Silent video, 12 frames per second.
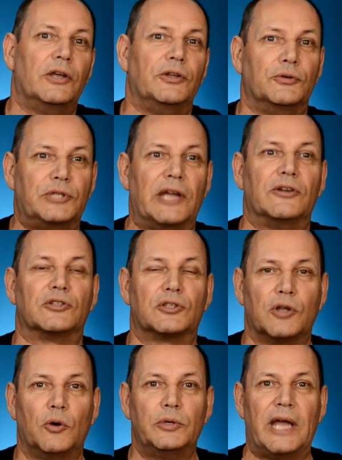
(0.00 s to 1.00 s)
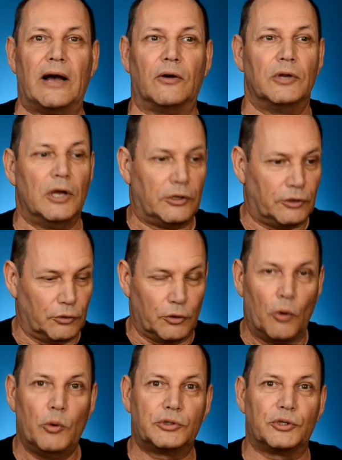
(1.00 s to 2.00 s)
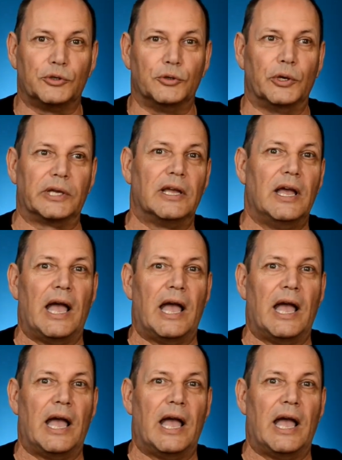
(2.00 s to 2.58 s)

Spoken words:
you tend to slow down, you know what you're doing,